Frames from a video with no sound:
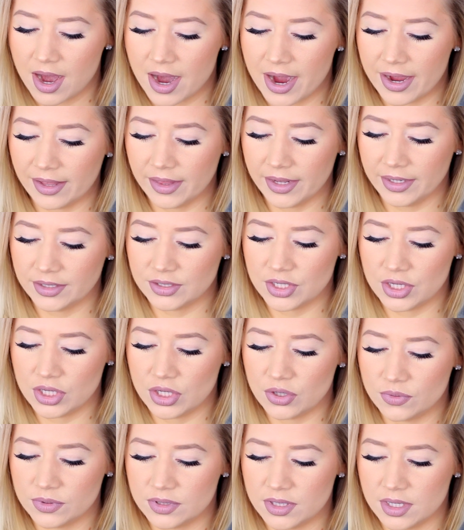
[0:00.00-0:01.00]
I like to
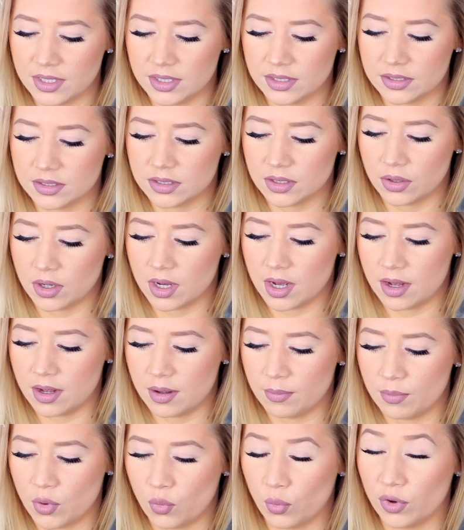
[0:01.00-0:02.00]
use this
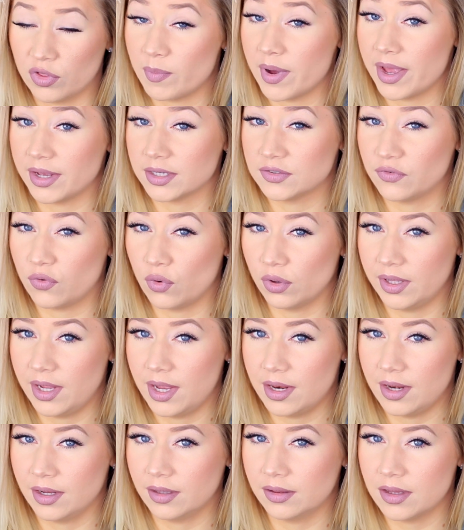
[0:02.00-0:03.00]
um, with my
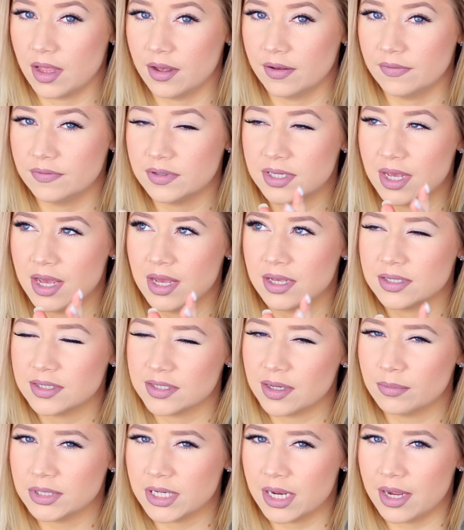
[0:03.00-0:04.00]
exfoliating gloves
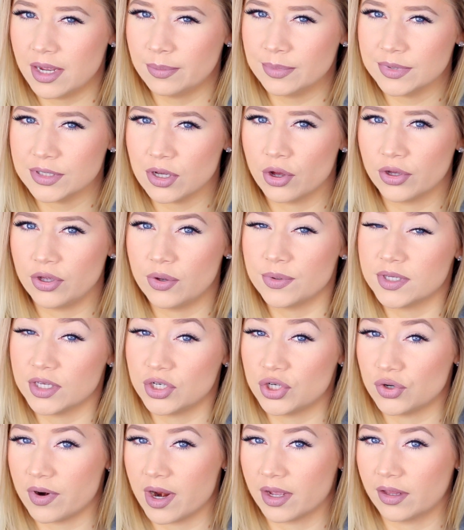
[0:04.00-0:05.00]
Sometimes I'll use
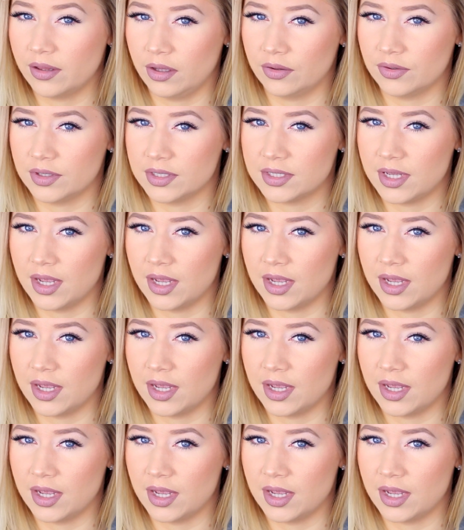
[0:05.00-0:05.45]
it directly on the